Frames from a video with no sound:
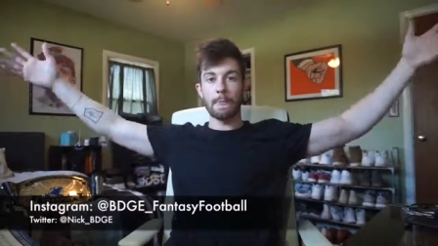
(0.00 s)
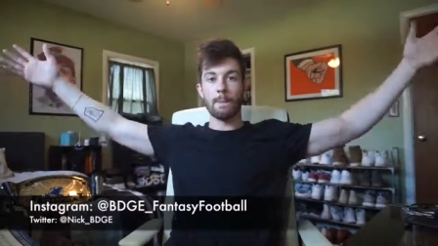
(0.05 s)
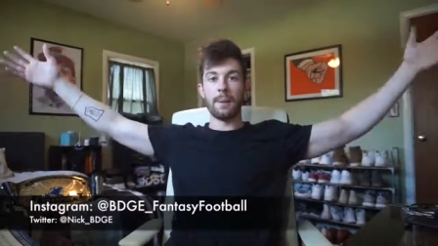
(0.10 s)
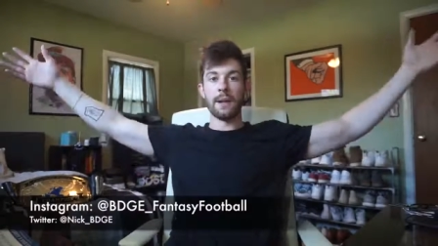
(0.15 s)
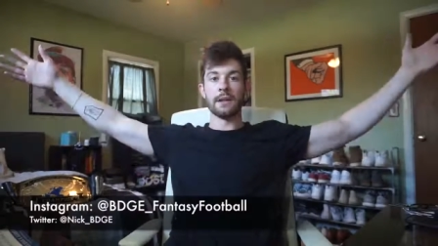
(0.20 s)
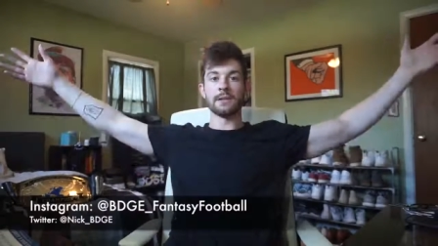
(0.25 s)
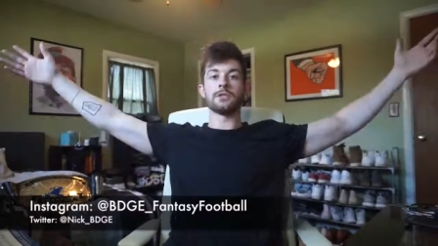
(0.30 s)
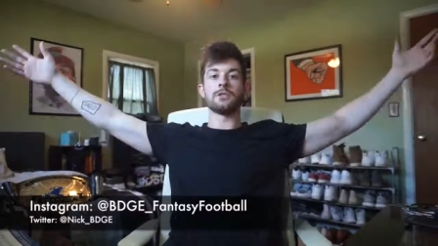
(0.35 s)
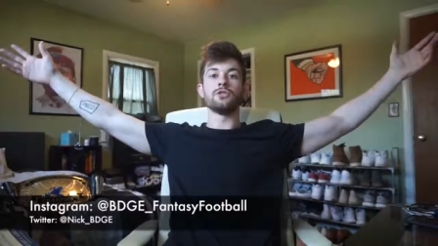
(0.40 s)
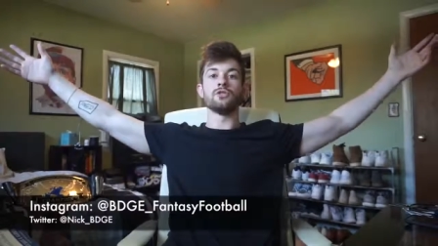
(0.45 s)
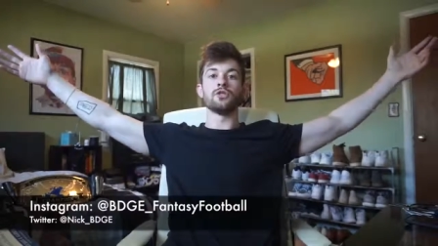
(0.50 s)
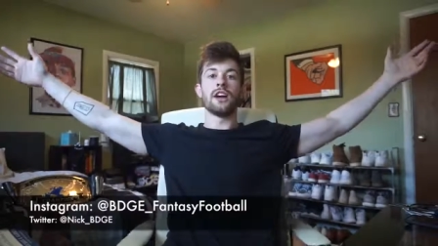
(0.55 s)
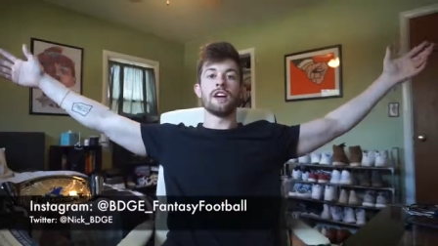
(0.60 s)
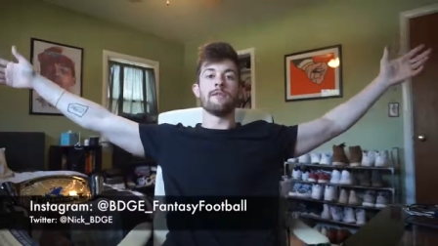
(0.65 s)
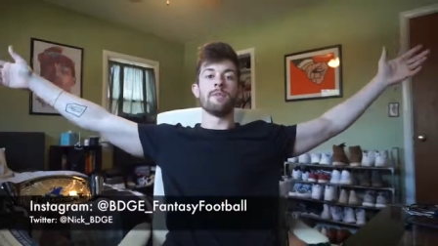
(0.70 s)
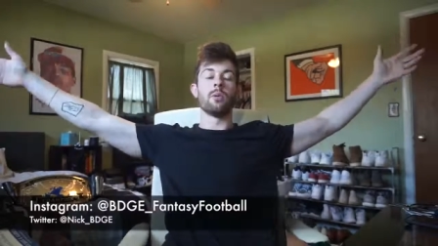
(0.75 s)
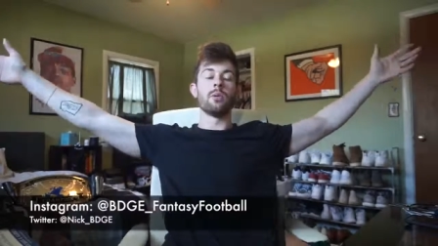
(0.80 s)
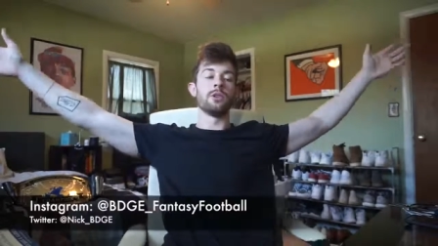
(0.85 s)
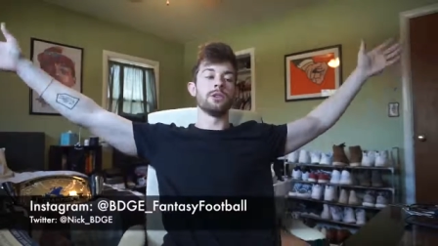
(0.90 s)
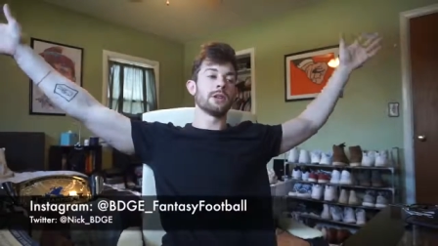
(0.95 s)
belts,
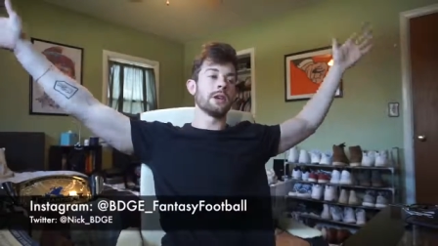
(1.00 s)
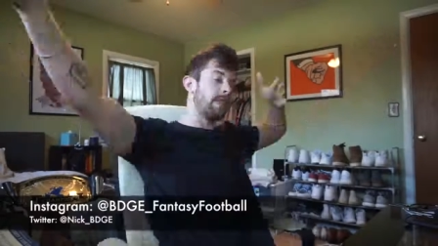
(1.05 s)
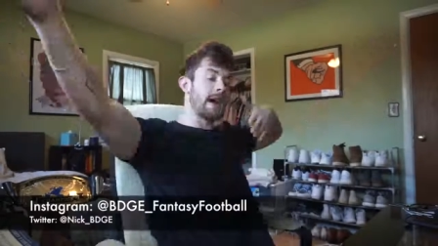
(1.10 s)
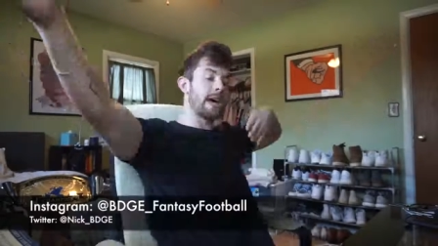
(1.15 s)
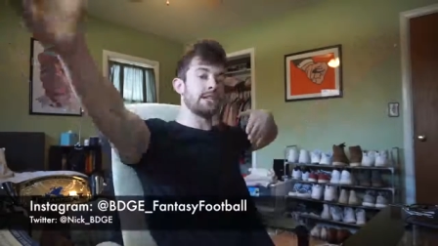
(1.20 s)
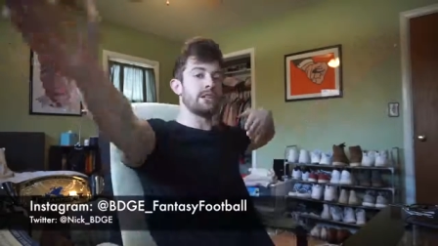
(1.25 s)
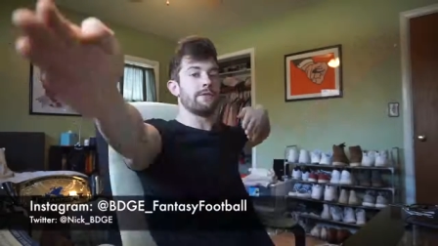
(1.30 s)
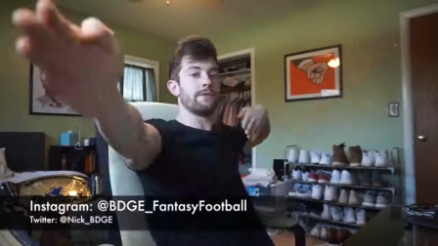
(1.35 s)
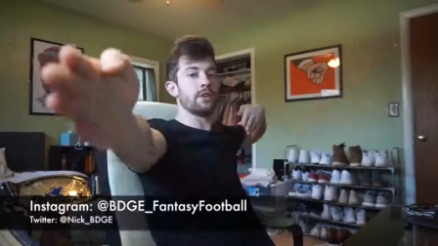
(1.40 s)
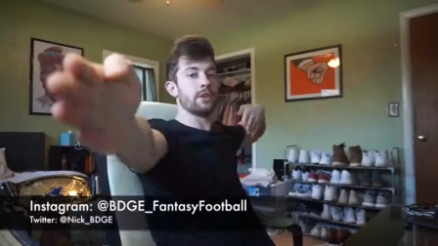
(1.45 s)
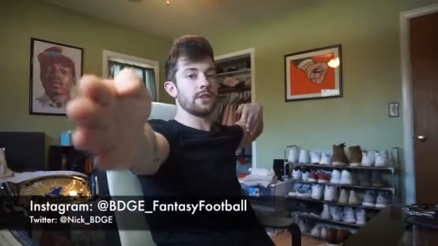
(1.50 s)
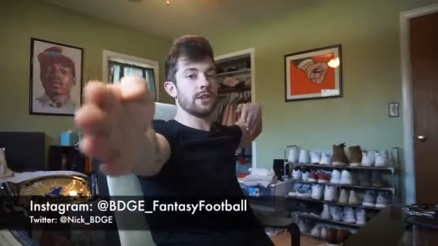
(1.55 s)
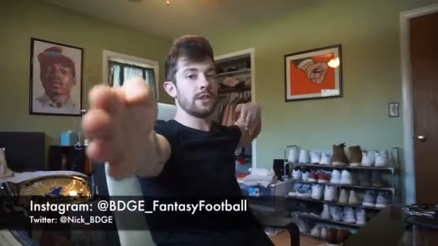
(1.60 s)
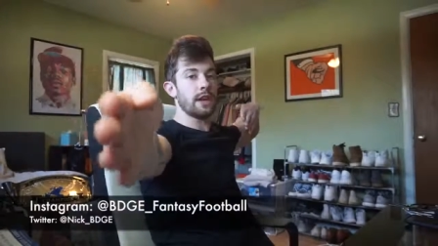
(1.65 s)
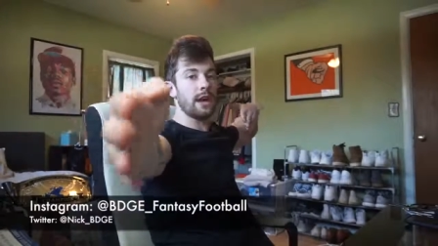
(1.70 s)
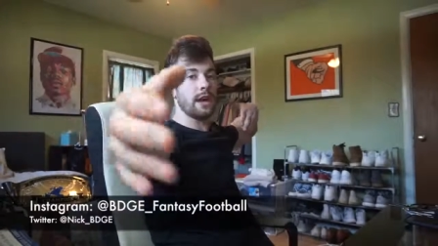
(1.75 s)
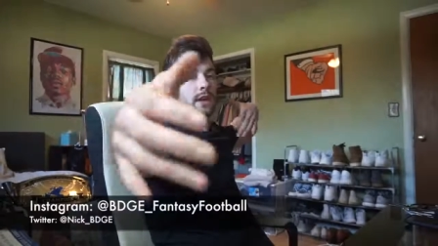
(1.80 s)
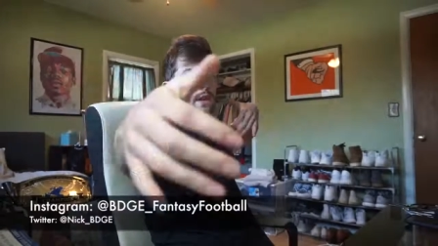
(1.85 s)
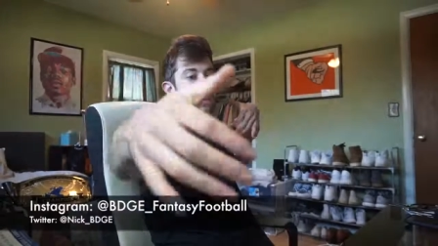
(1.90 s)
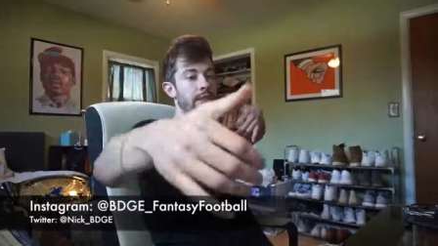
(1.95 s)
draft boards. That is it for
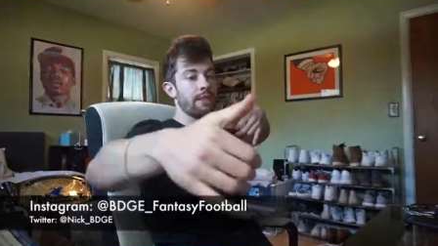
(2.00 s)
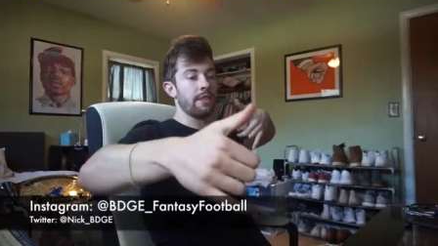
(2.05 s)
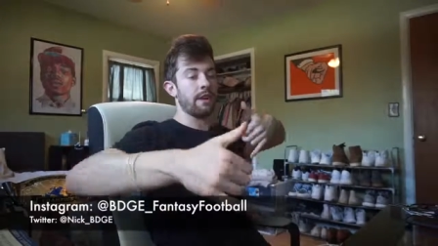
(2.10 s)
today.